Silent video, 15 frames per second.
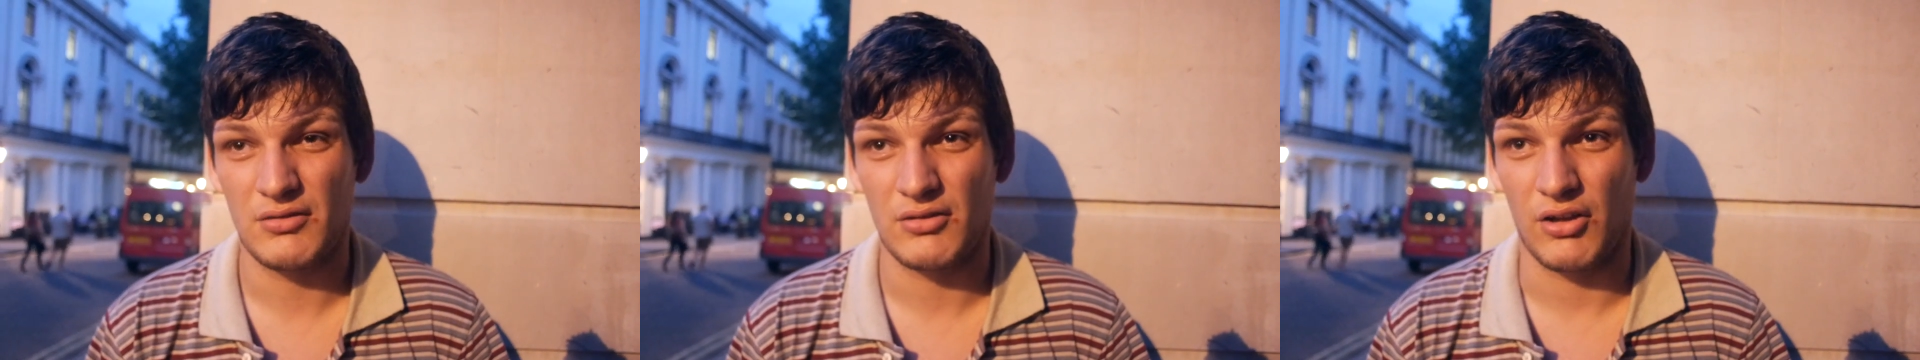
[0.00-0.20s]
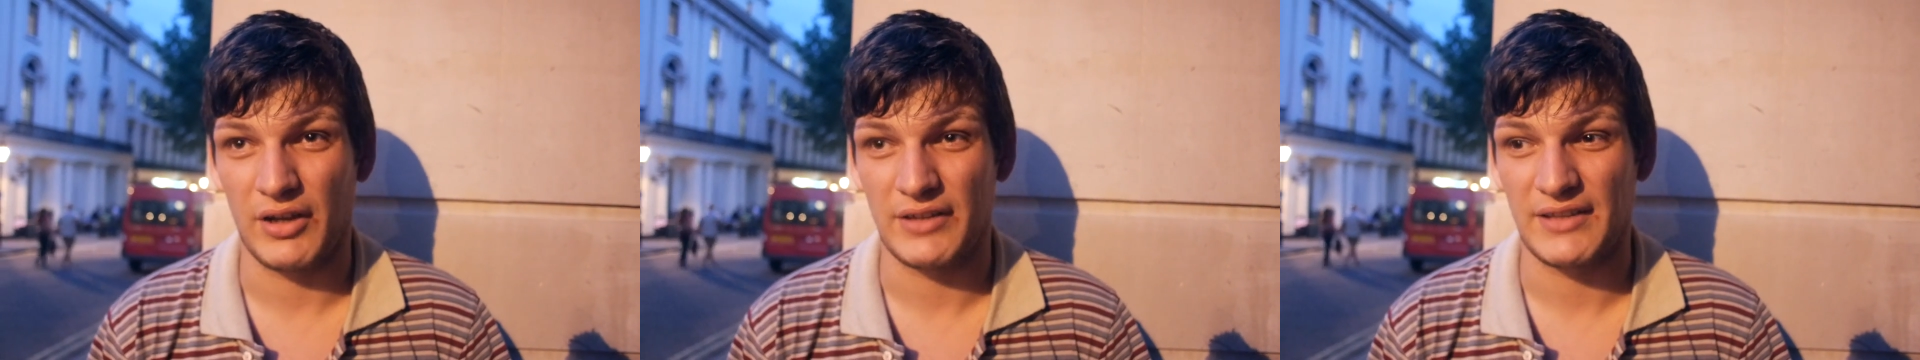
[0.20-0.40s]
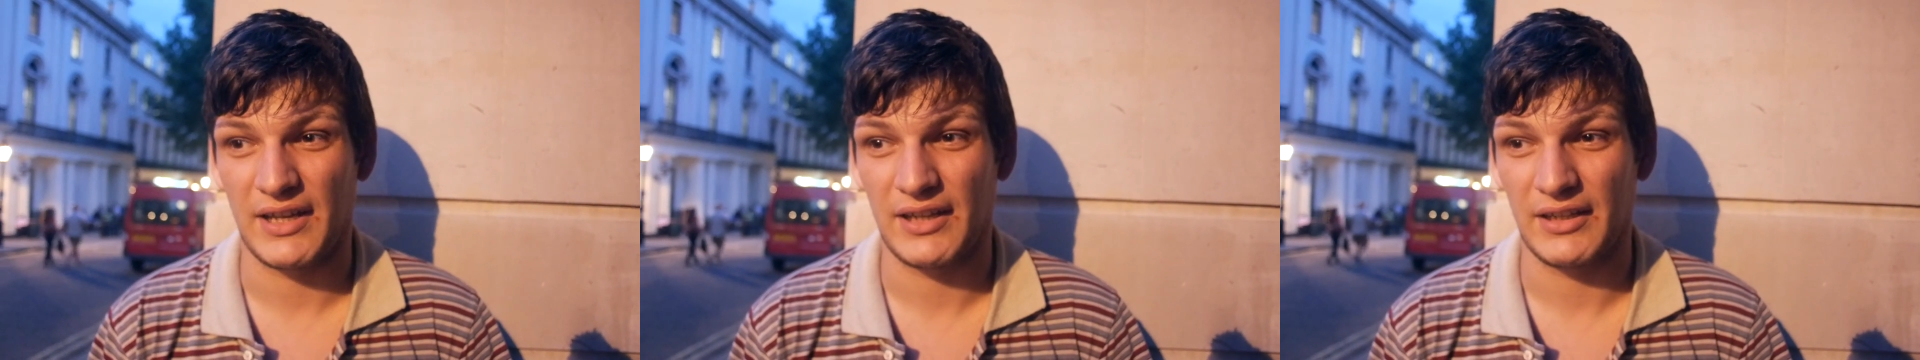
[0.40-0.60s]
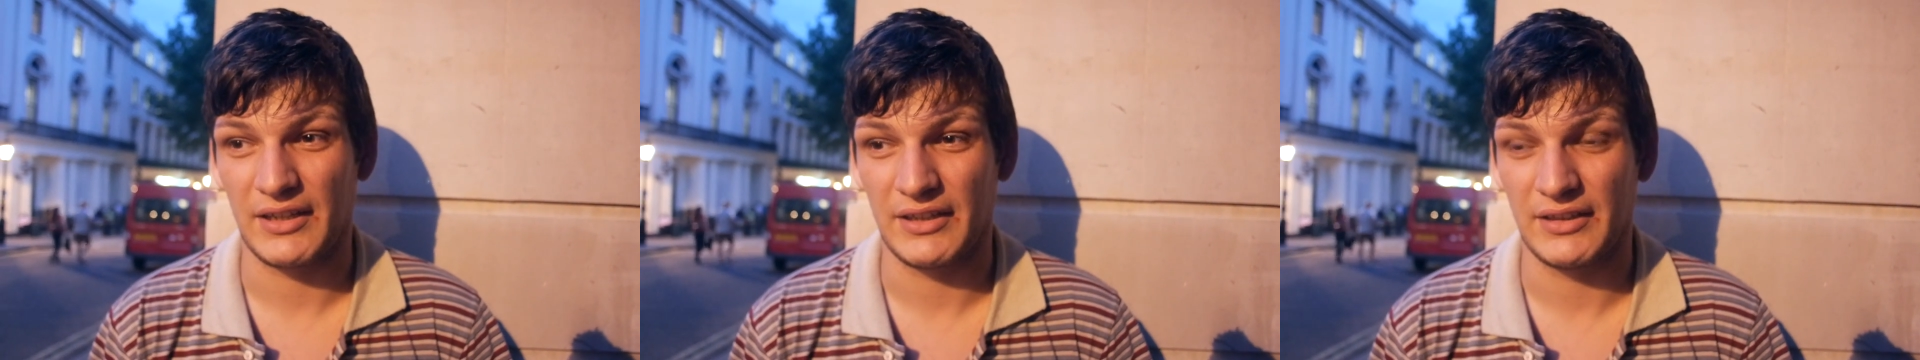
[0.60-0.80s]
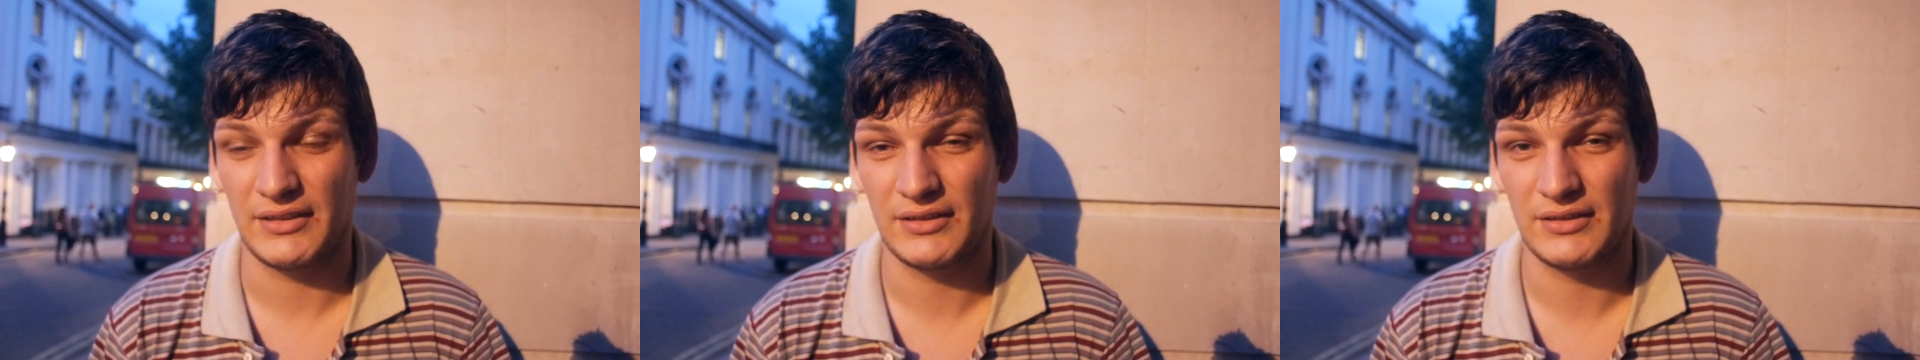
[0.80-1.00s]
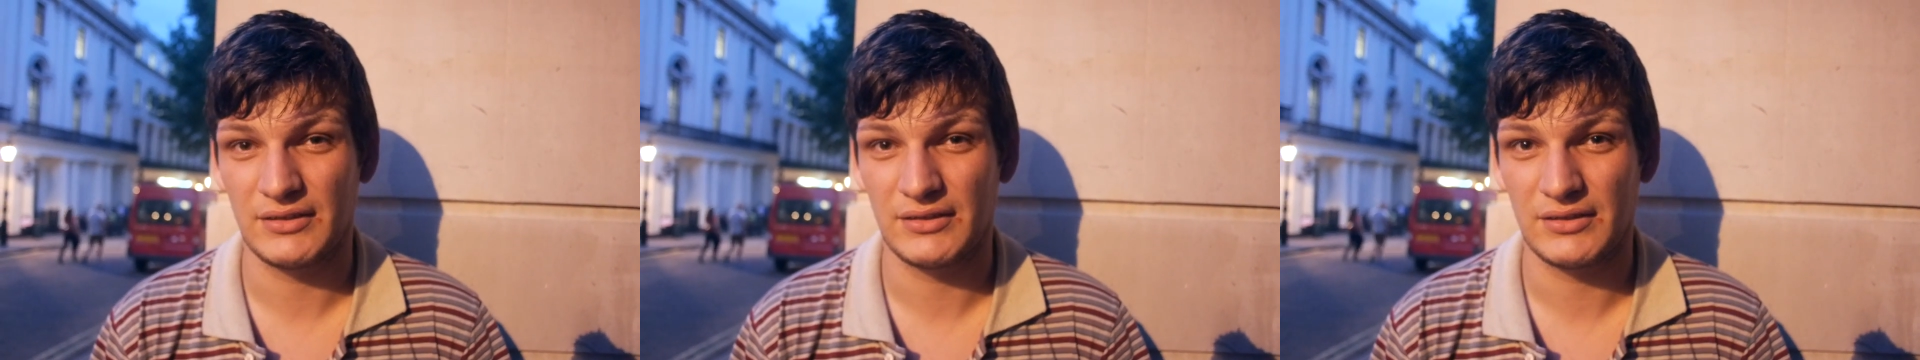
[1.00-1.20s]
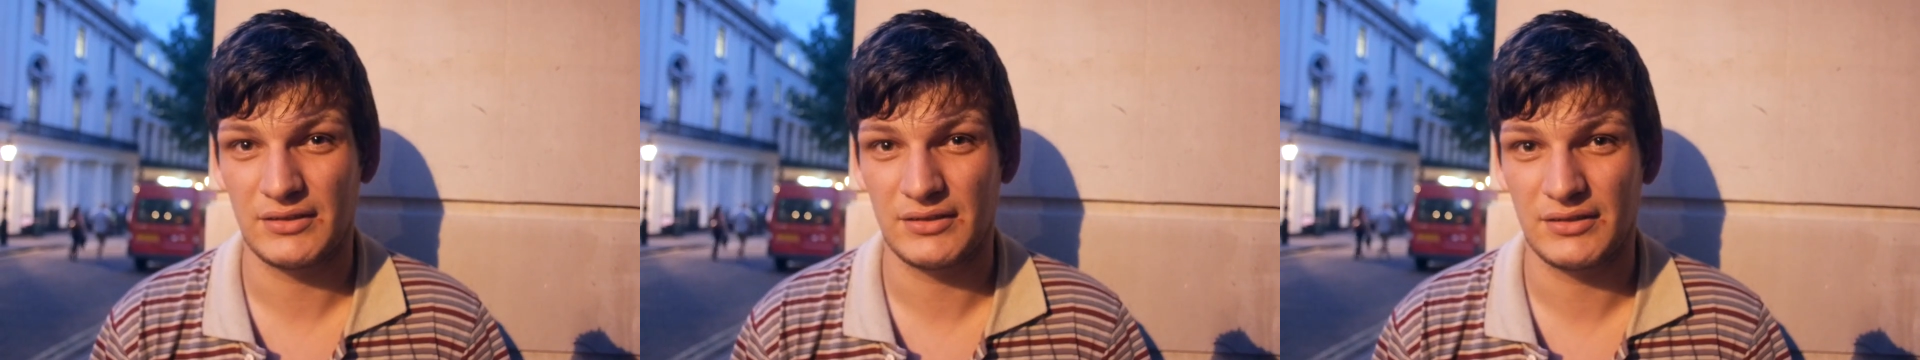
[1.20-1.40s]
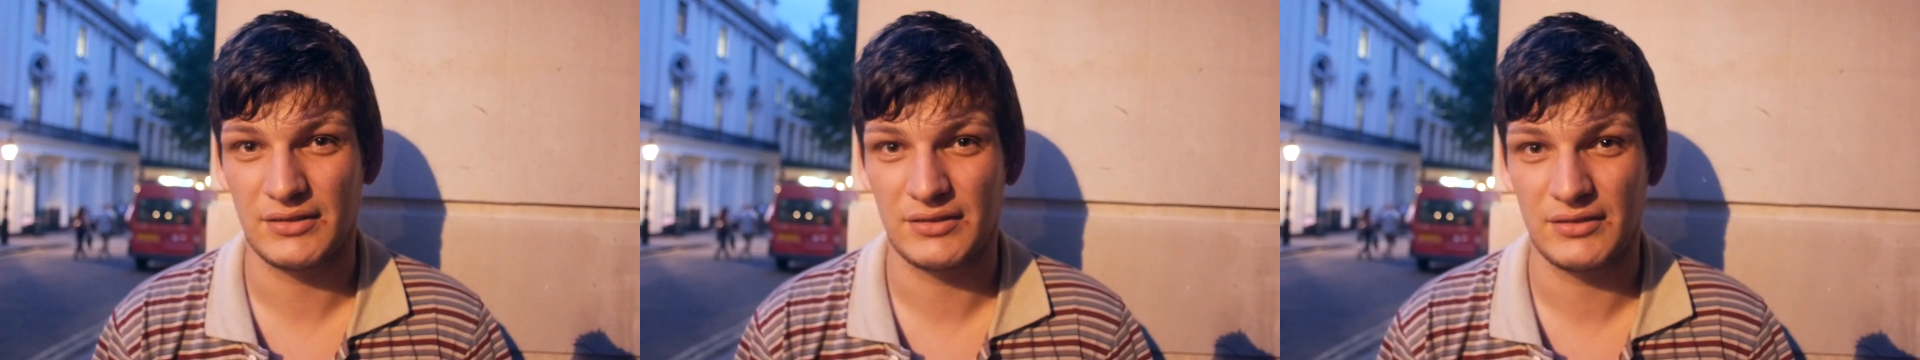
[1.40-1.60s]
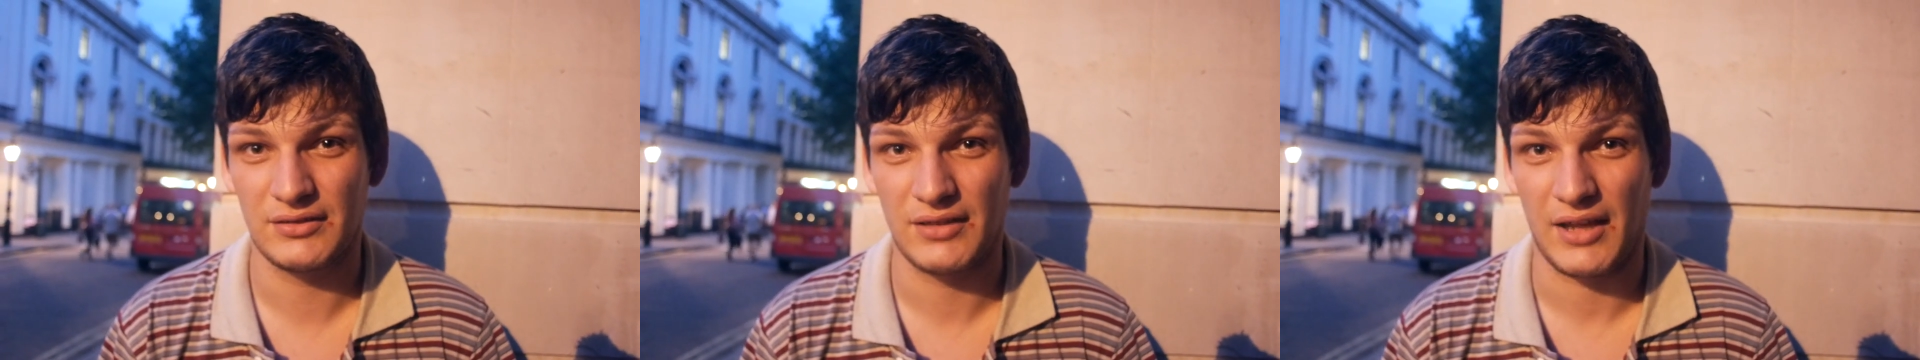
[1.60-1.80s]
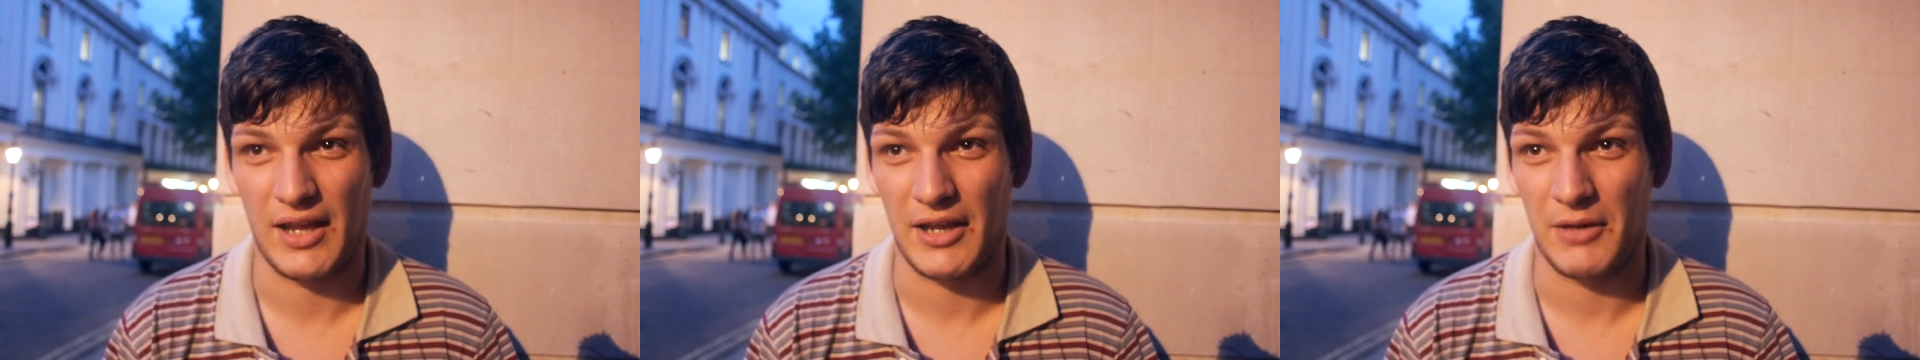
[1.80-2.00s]
not exactly
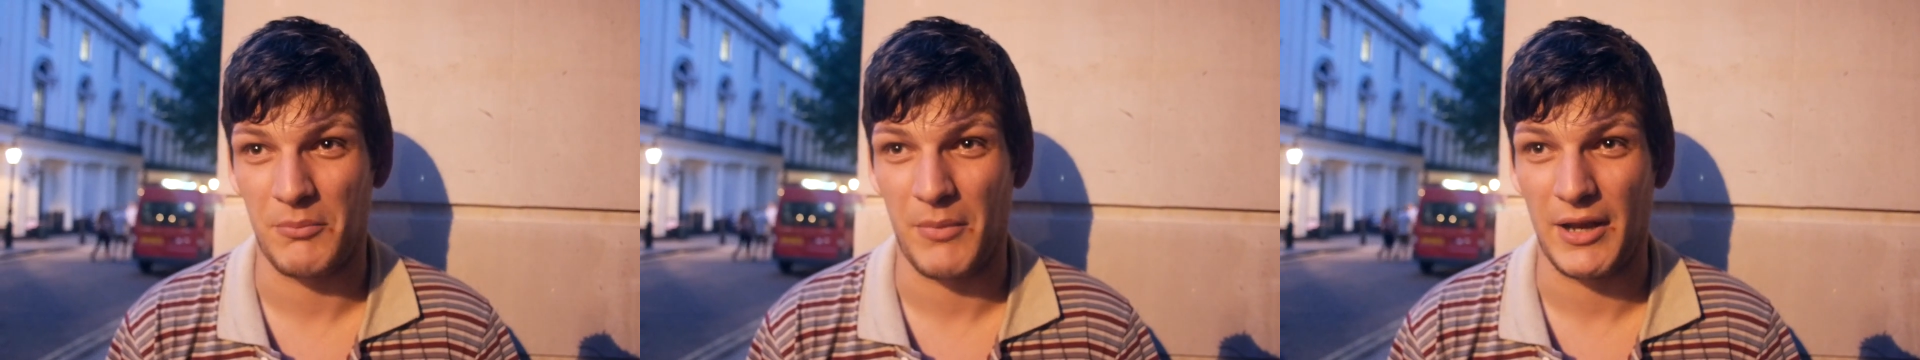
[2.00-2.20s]
in